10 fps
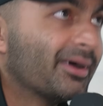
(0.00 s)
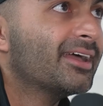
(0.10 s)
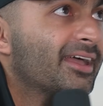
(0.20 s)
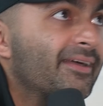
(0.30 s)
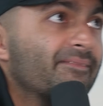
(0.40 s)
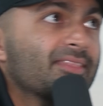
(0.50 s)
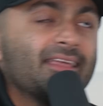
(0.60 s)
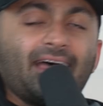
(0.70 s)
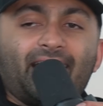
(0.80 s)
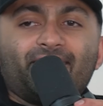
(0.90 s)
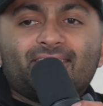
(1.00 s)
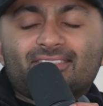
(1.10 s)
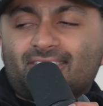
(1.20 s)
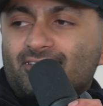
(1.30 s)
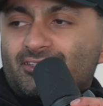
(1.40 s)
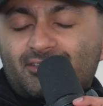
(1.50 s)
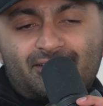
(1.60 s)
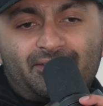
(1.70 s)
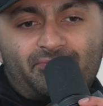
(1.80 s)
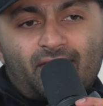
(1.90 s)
But it's just,